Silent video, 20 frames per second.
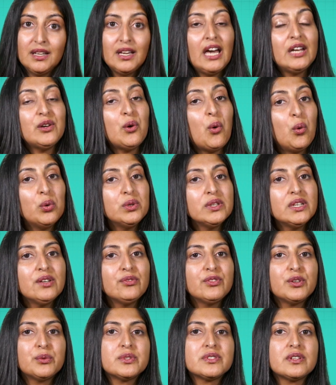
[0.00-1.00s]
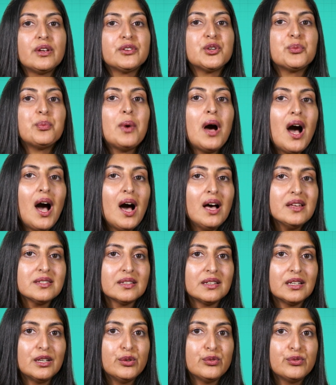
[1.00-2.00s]
and only if the results are
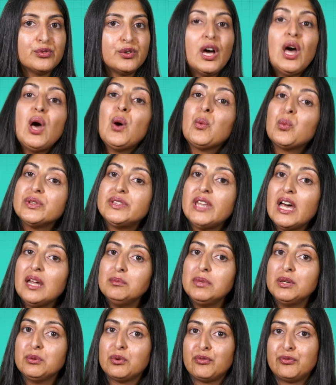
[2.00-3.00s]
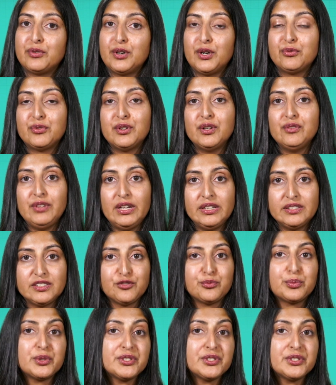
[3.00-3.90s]
positive would then be referred for invasive